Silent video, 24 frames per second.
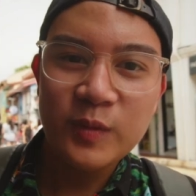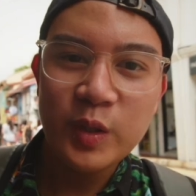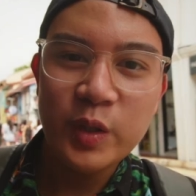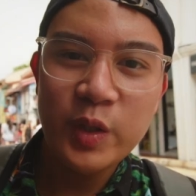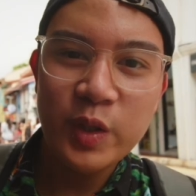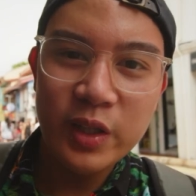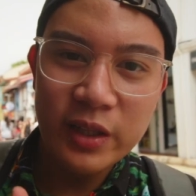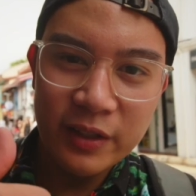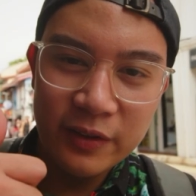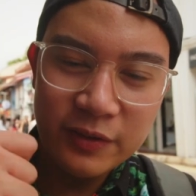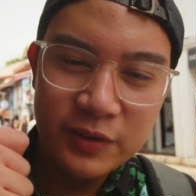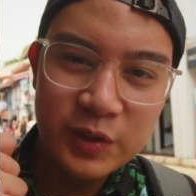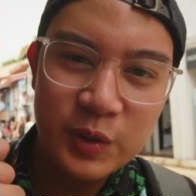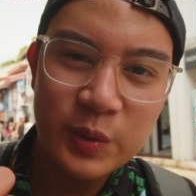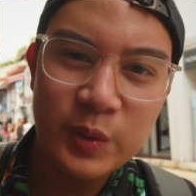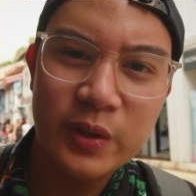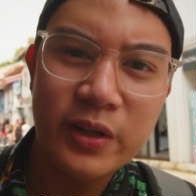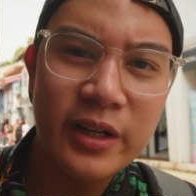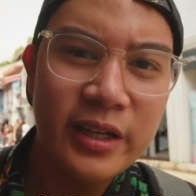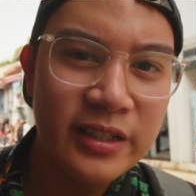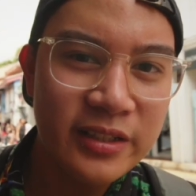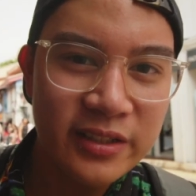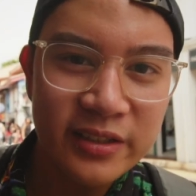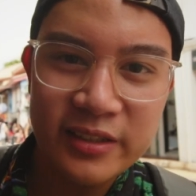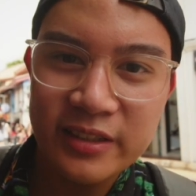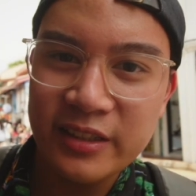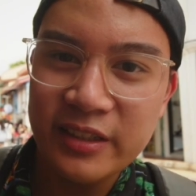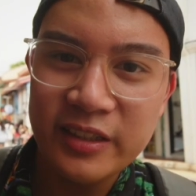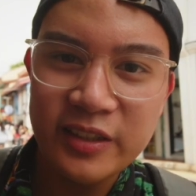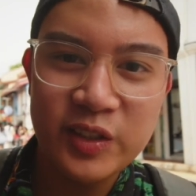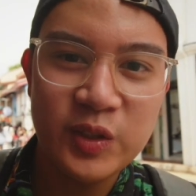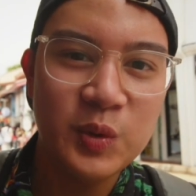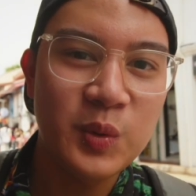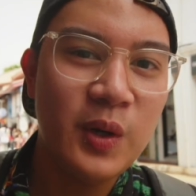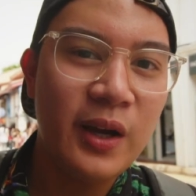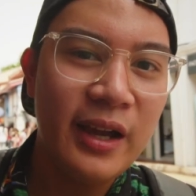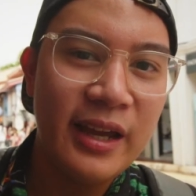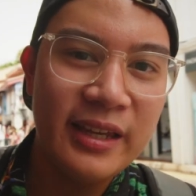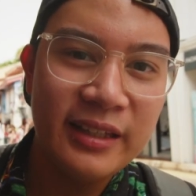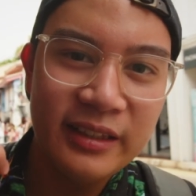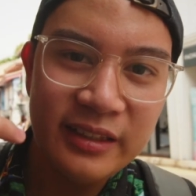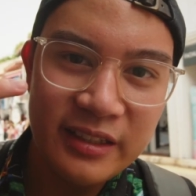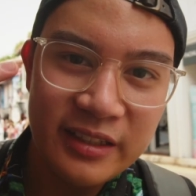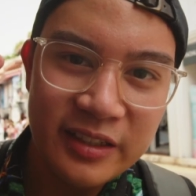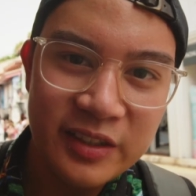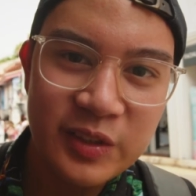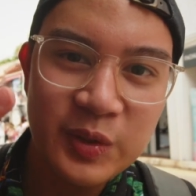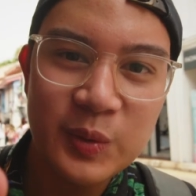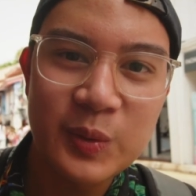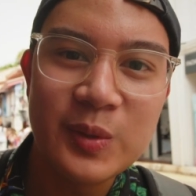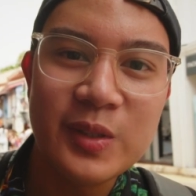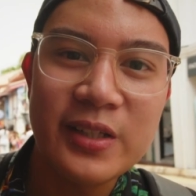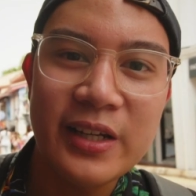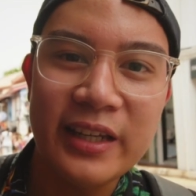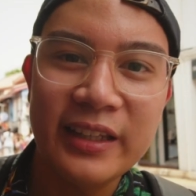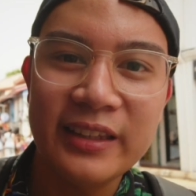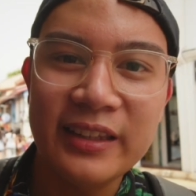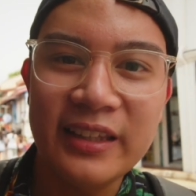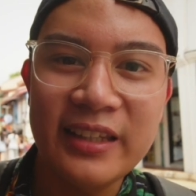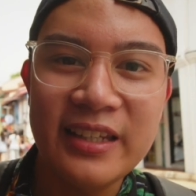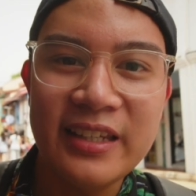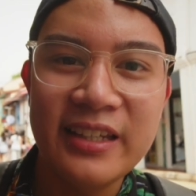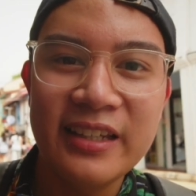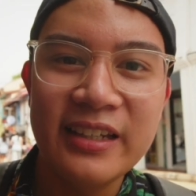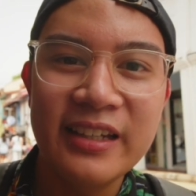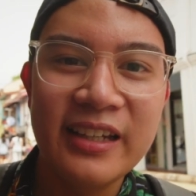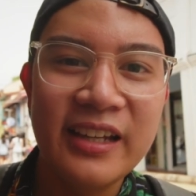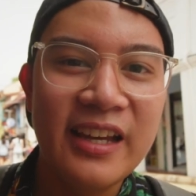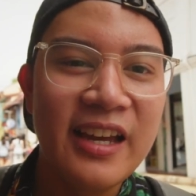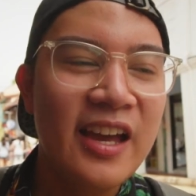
You love so graciously, so kindly, so gently.